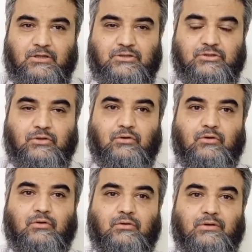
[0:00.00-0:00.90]

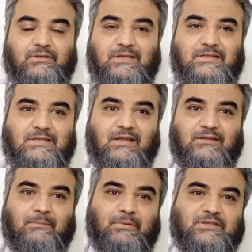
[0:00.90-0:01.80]
So these are
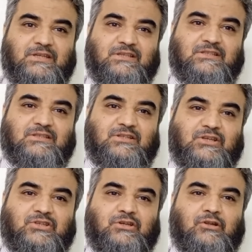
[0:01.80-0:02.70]
the basic
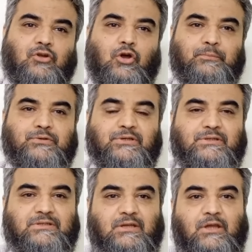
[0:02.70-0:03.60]
surgical
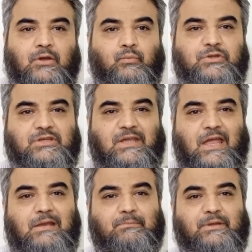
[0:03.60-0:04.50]
options which
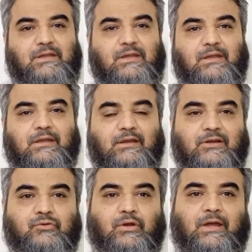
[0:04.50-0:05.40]
can
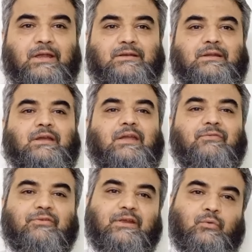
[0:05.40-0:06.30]
be tried
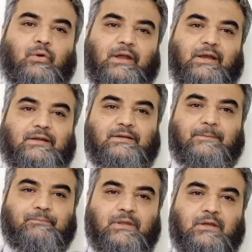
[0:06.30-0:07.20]
if required.
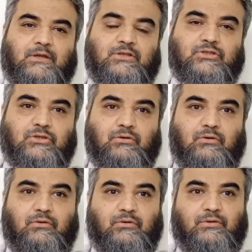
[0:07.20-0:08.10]

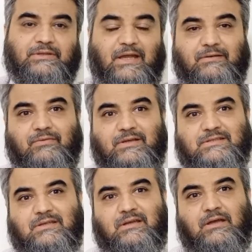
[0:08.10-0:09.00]
So that
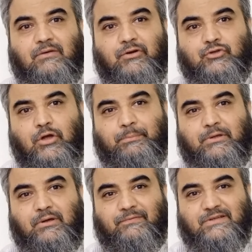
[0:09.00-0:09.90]
was our
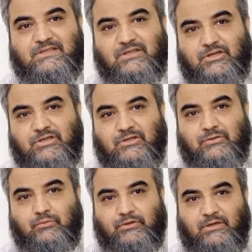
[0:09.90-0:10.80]
topic of discussion
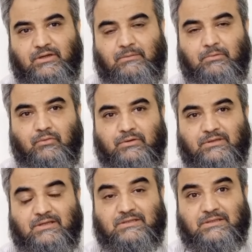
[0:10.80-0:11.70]
today about
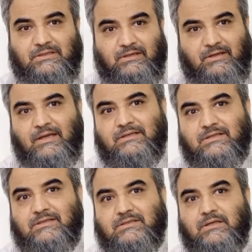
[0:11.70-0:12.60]
the
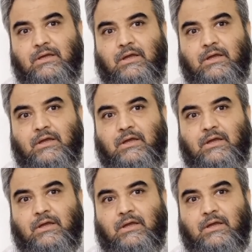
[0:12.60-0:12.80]
scleritis.